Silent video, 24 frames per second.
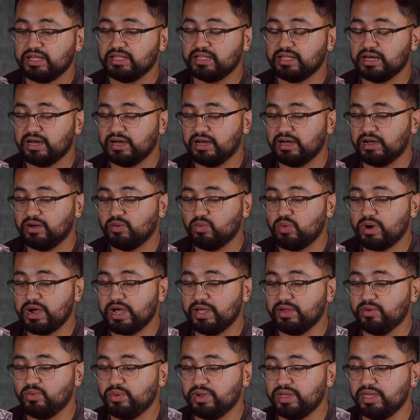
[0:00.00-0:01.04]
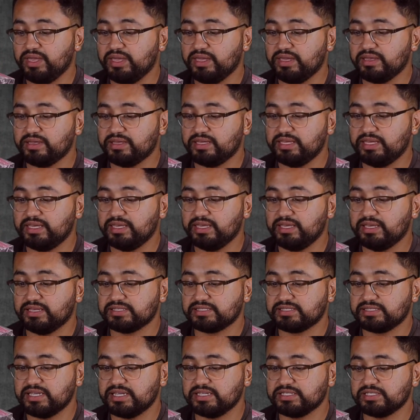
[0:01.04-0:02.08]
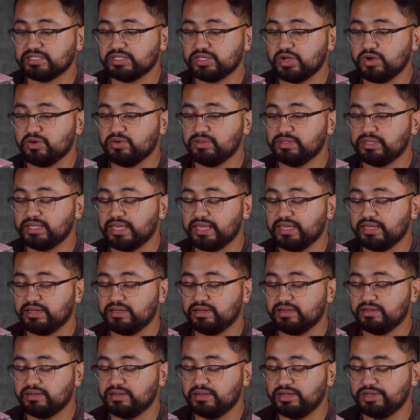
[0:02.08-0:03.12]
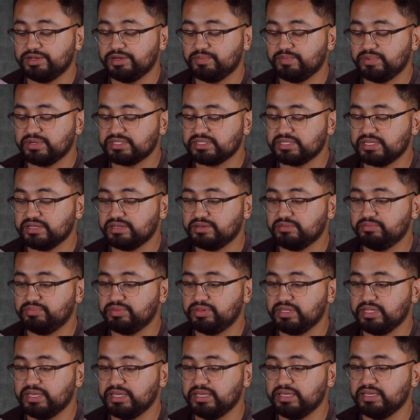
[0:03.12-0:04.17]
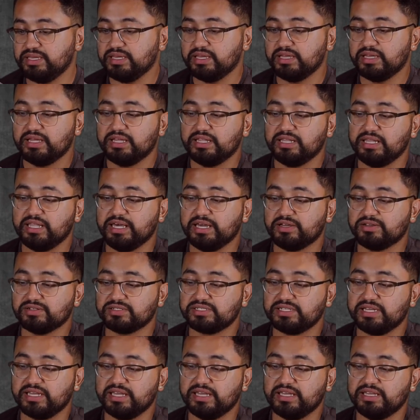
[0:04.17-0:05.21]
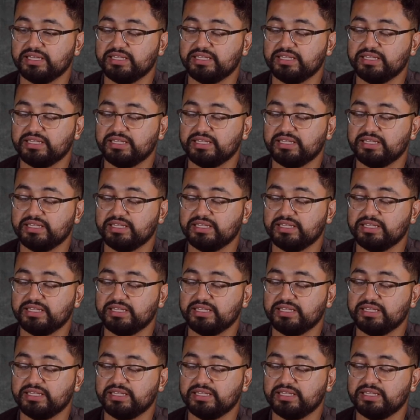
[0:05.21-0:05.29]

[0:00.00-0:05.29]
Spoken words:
Y-Wing. It says no Leia, 100% complete. Lego set